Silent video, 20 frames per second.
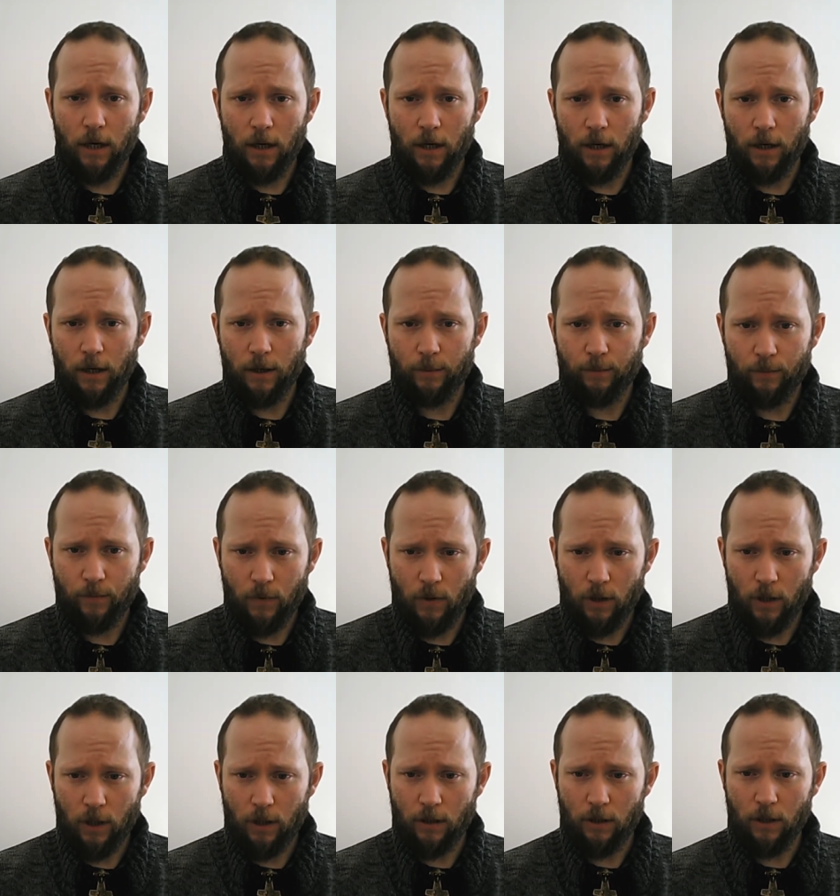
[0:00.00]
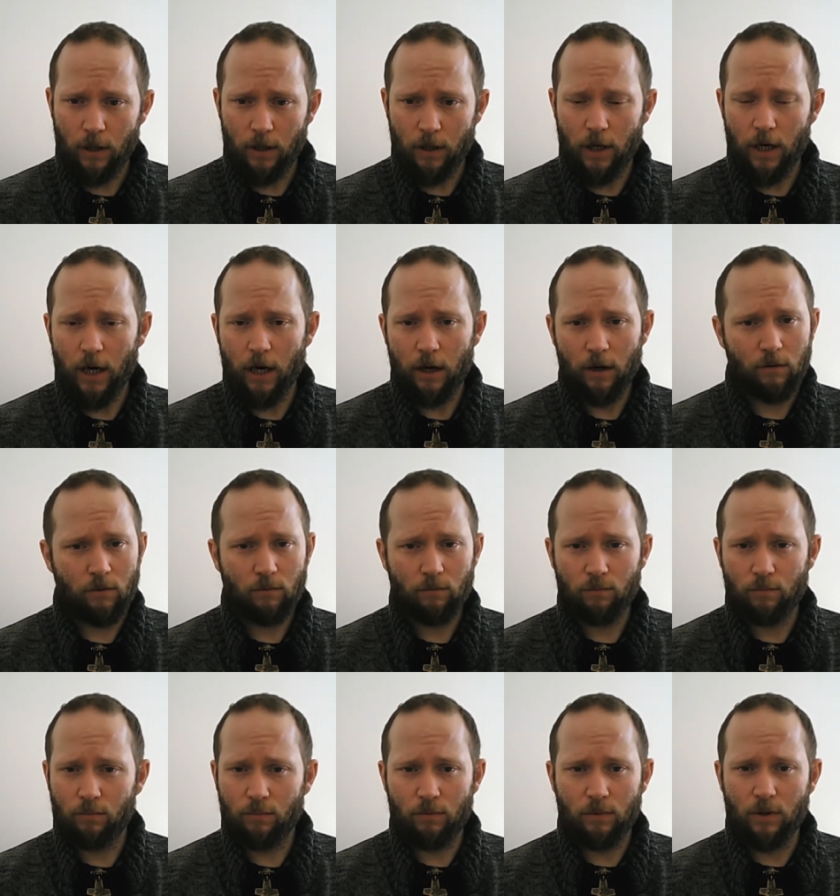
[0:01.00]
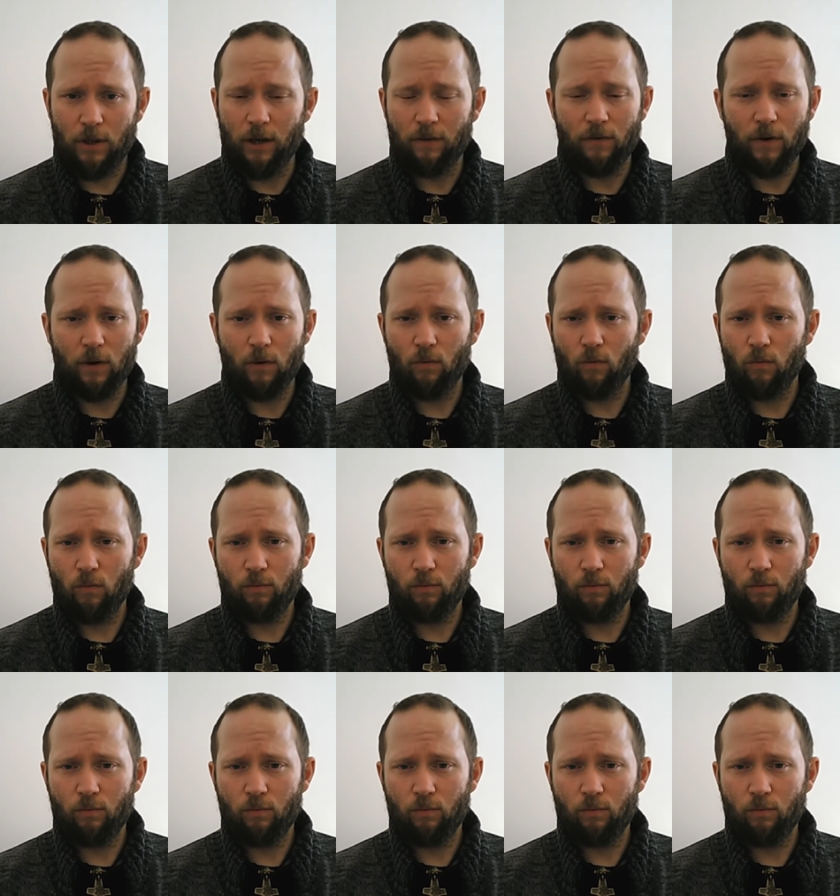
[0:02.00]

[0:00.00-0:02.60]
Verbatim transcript: Um, and, and yeah, given